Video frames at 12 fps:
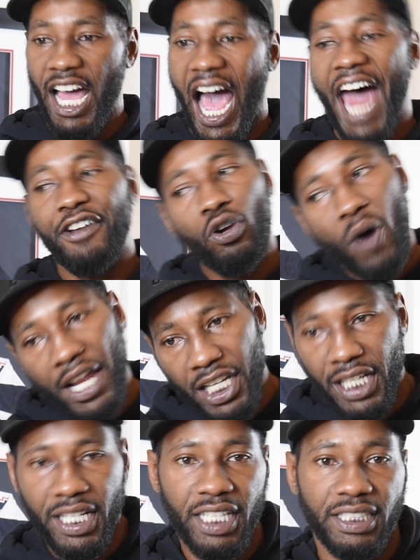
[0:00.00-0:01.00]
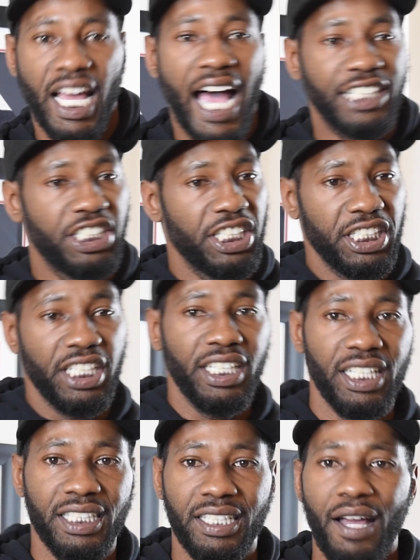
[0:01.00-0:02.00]
I know I need this. I should have did
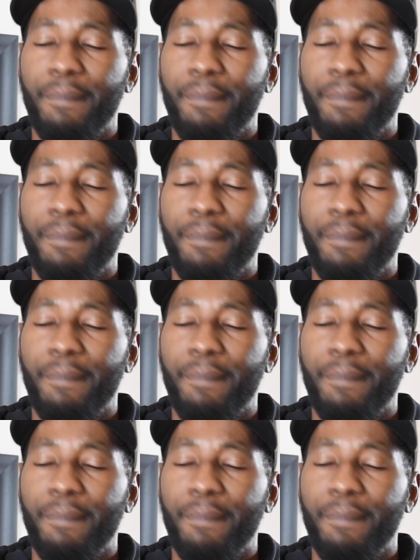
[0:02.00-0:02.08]
this.